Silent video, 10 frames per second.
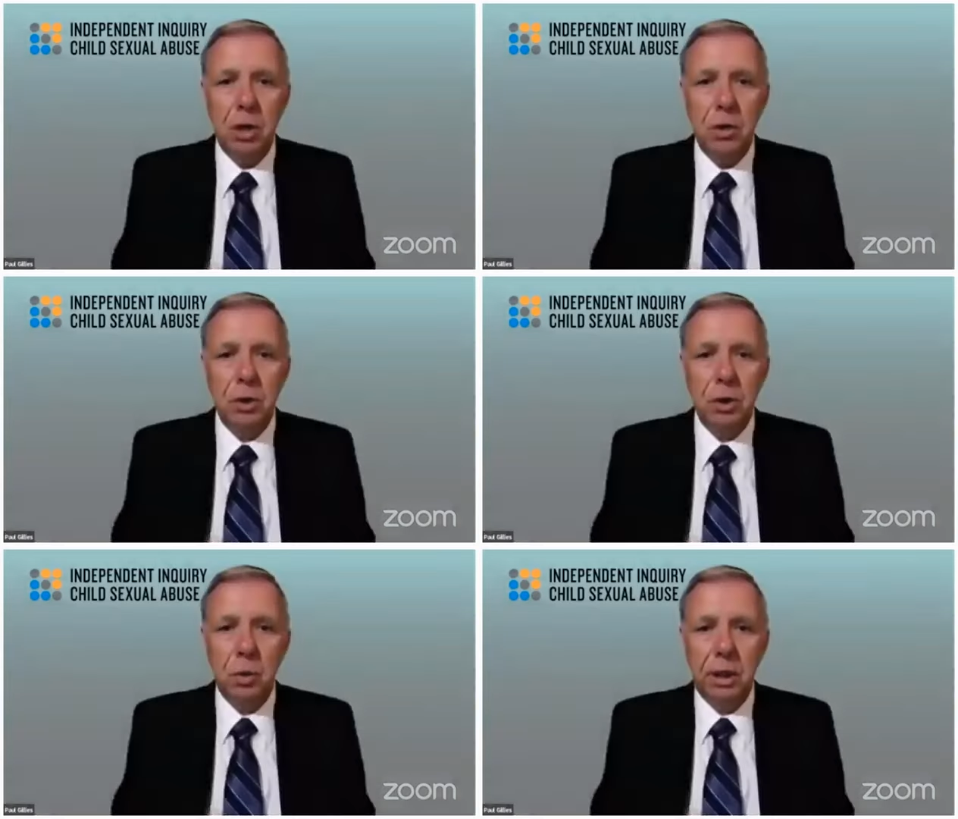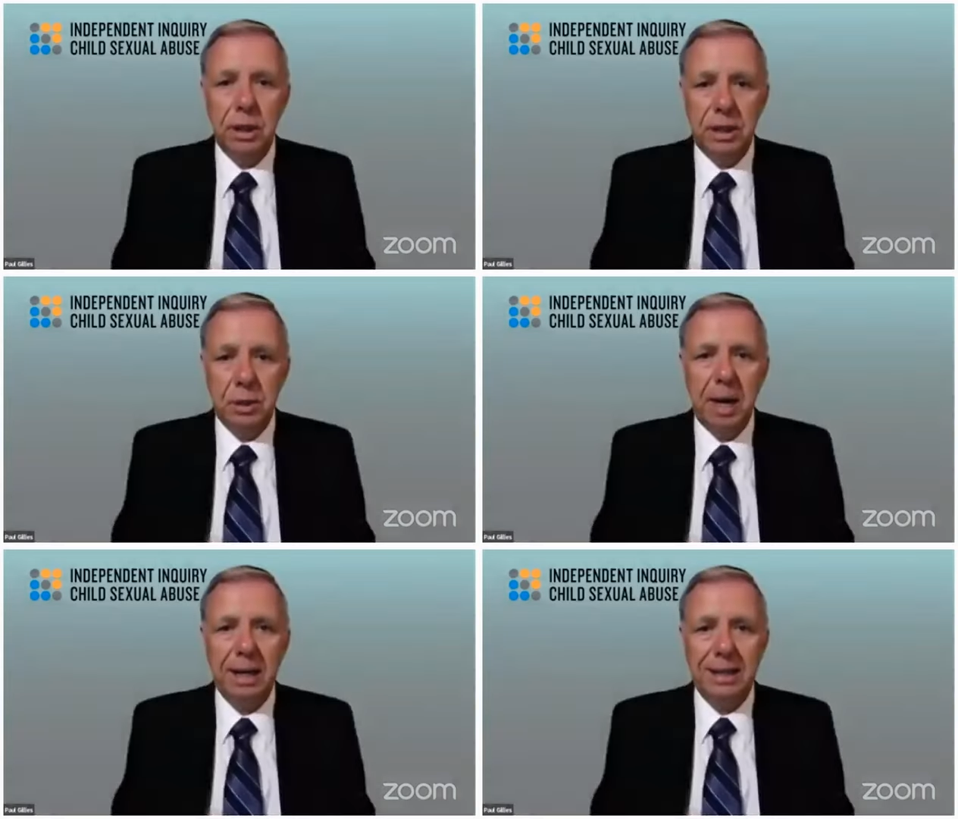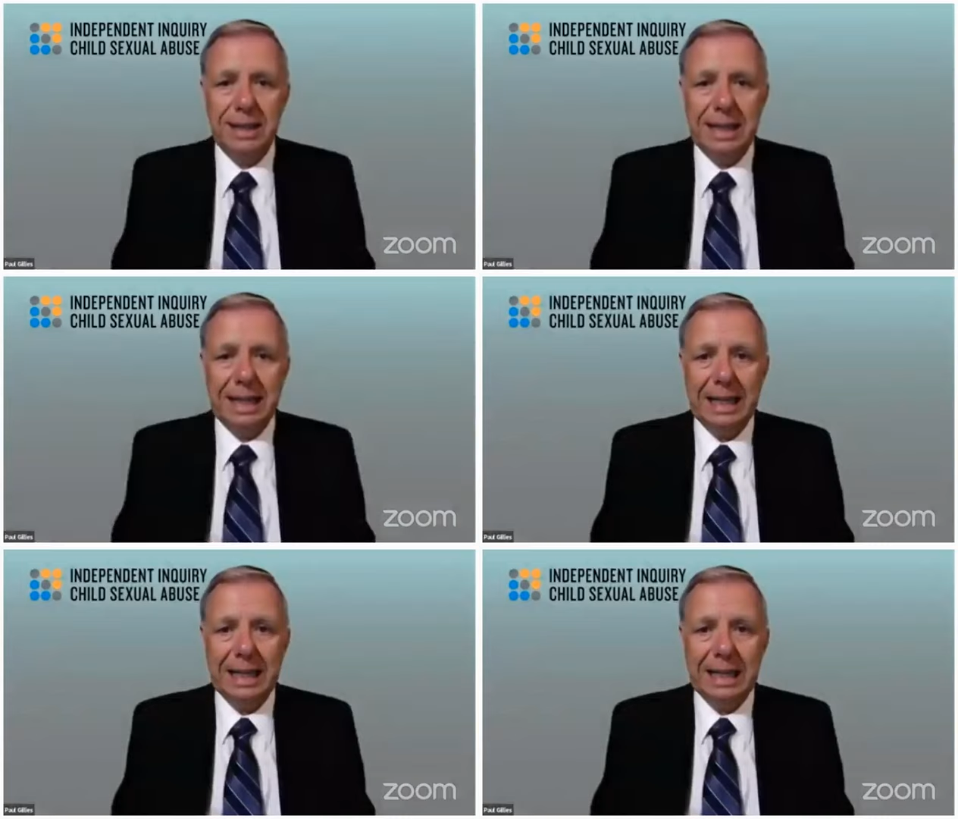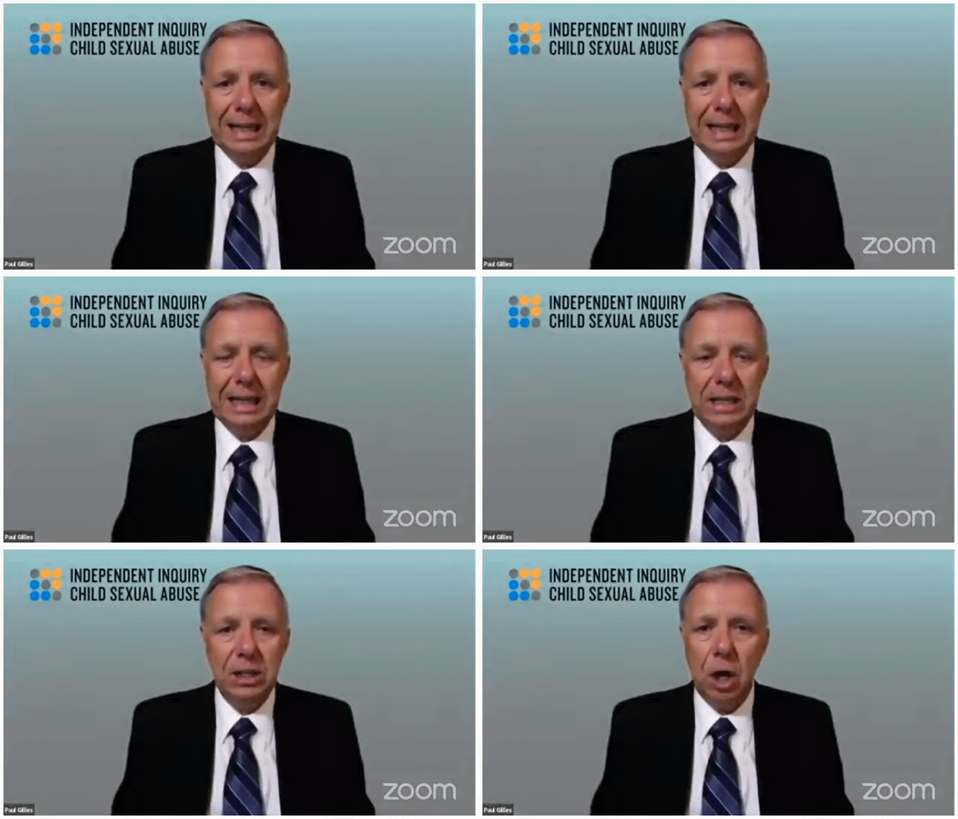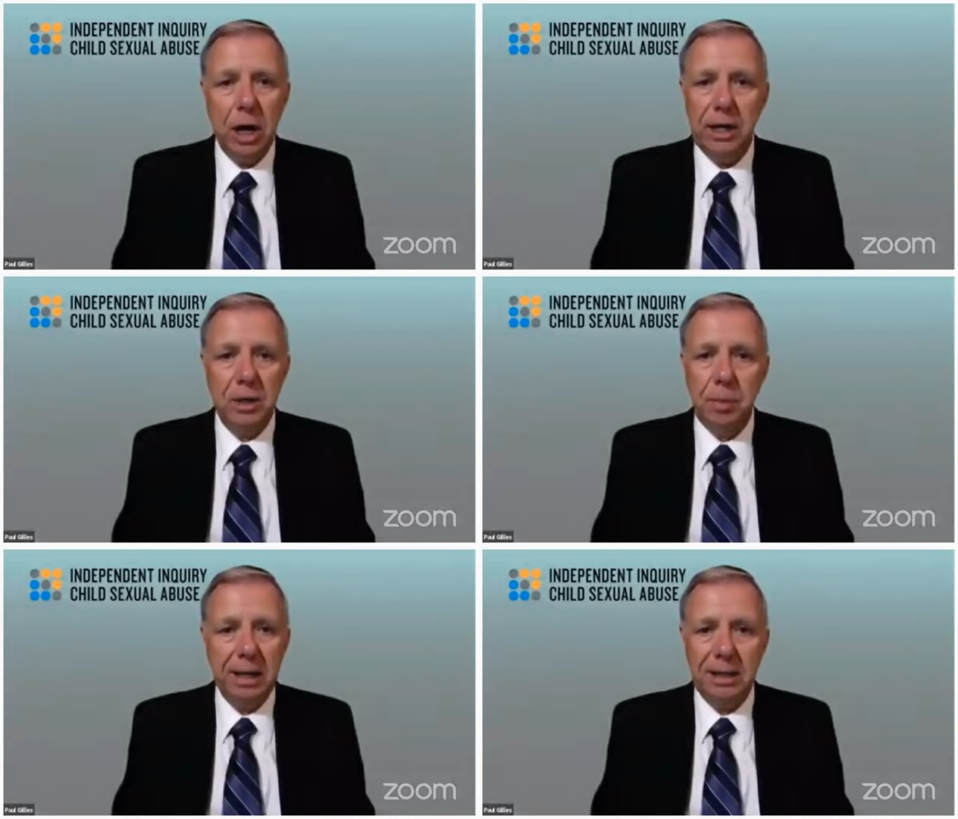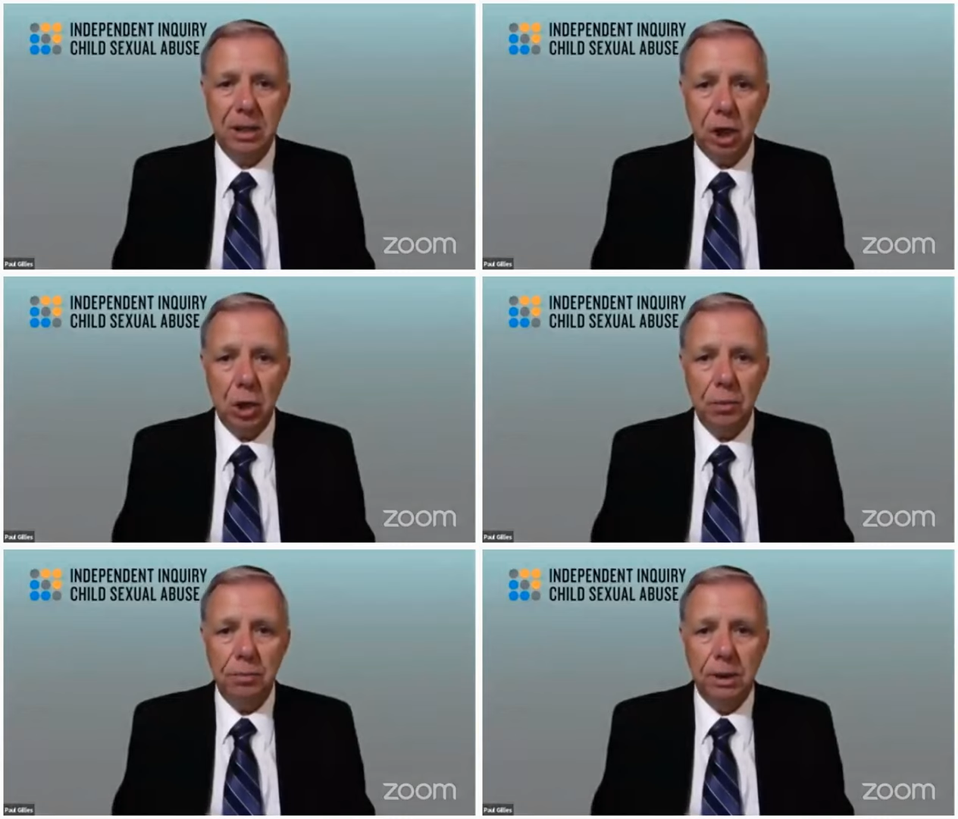use the word expected there, and it's not expected, no.